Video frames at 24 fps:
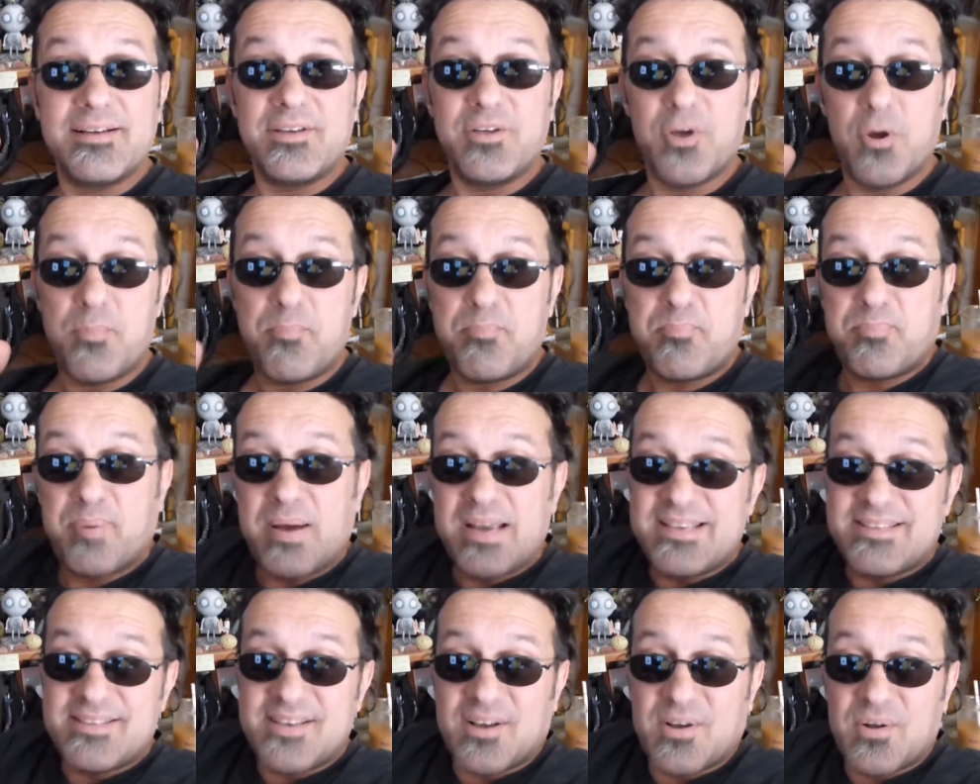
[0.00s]
Your
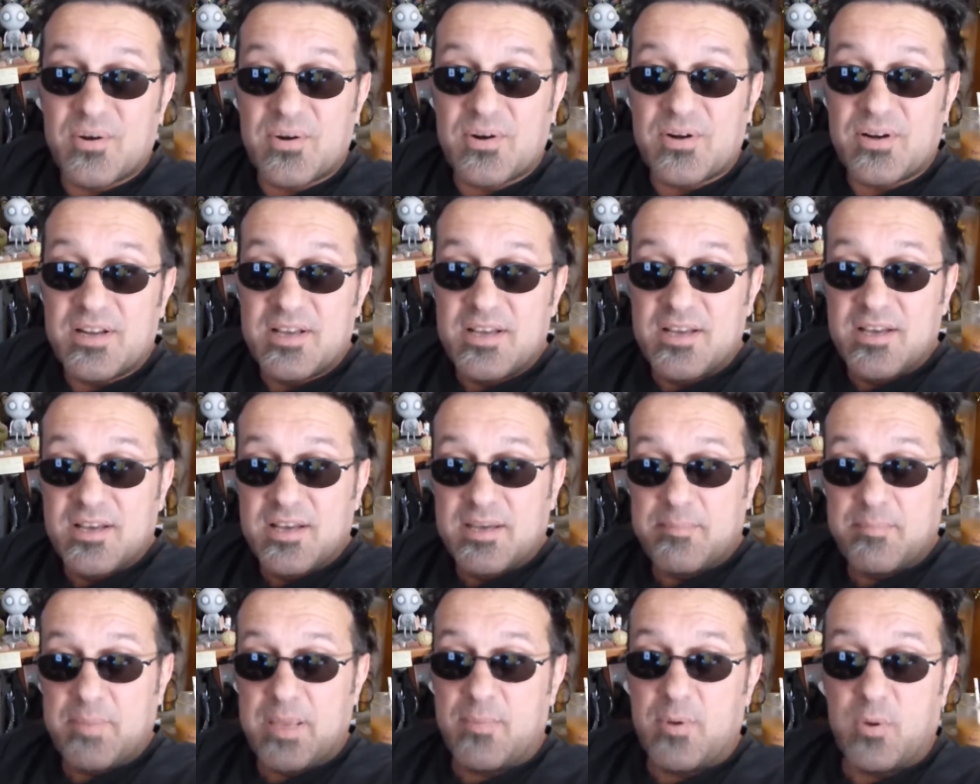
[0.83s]
bicycle.
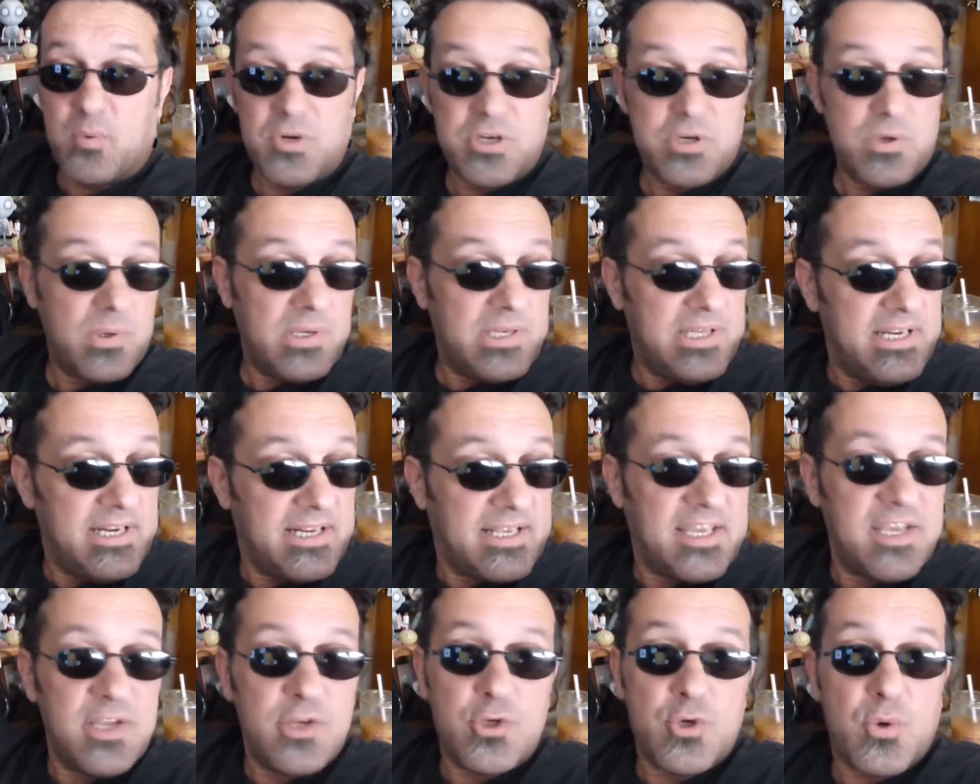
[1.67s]
Maybe when you were a little
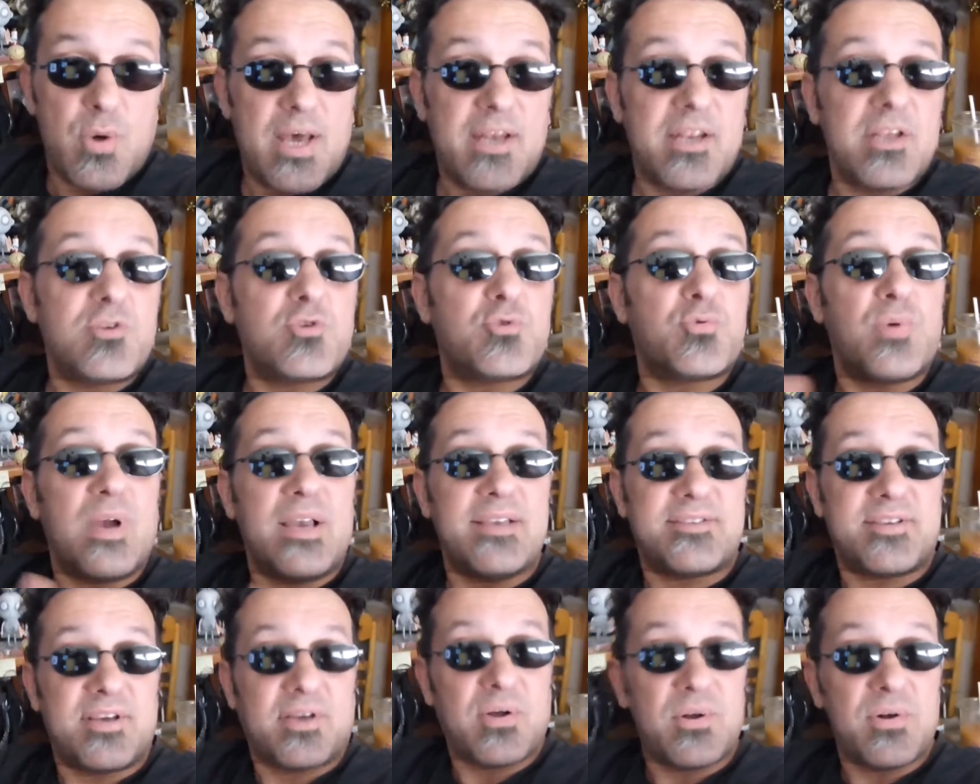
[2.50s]
kid you had a
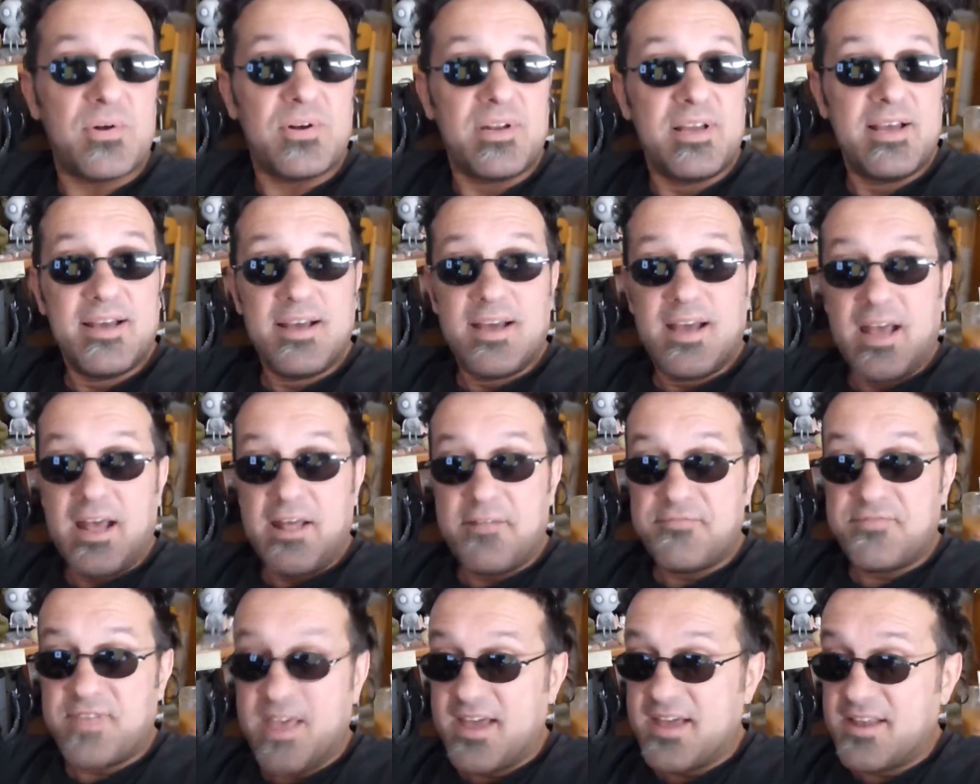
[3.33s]
tricycle.
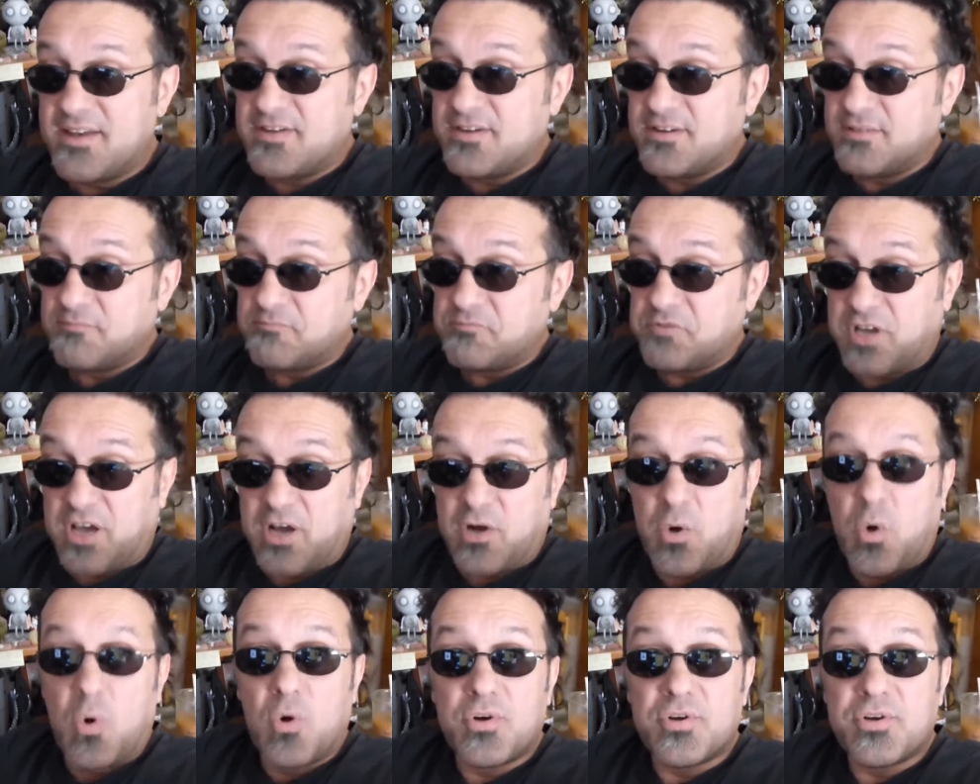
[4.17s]
And then you
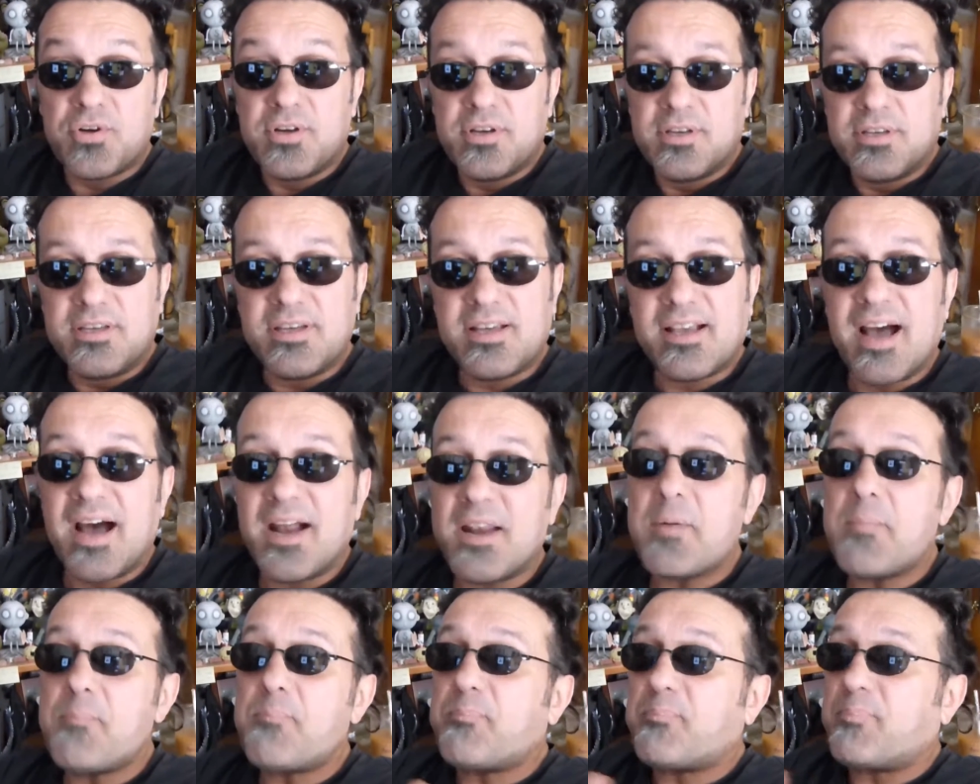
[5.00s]
got older, you
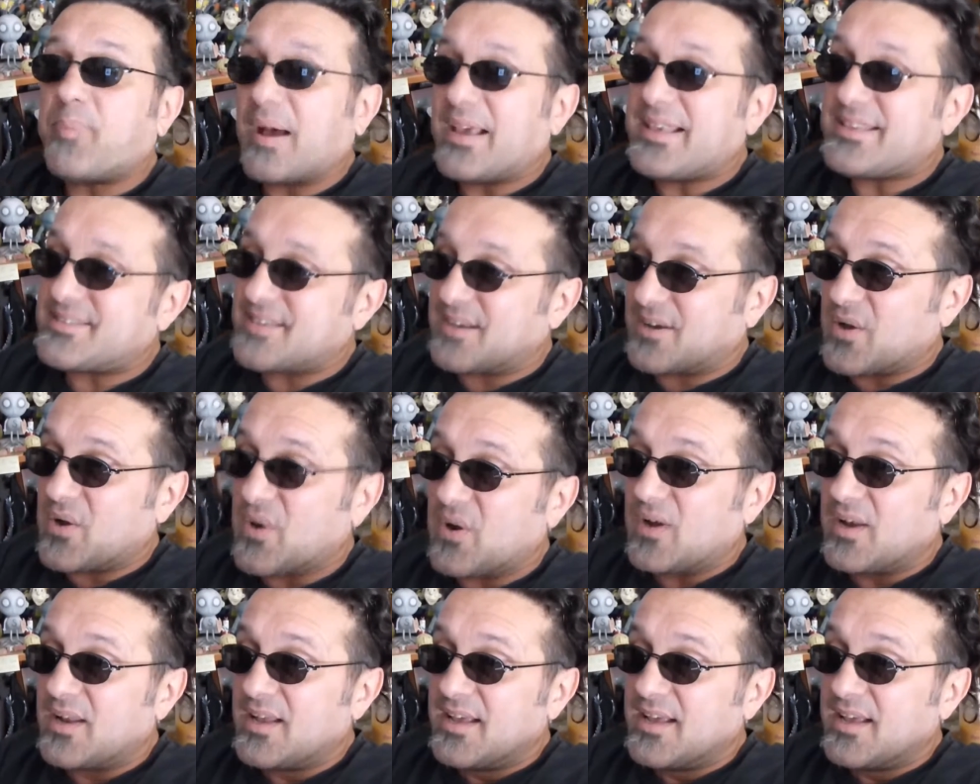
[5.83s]
got a bicycle.